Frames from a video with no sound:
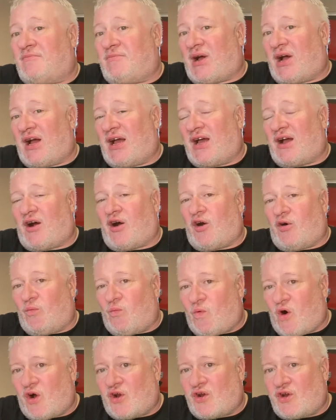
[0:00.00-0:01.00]
buy on
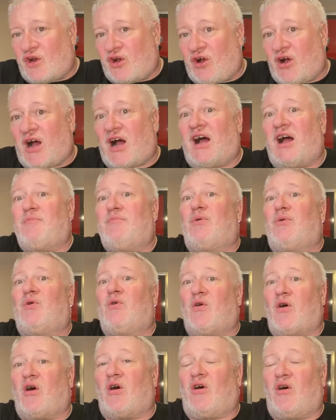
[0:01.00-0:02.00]
Whatnot. I
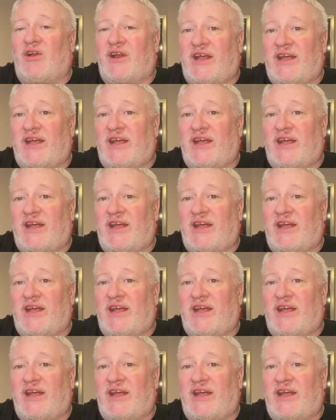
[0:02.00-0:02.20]
bought on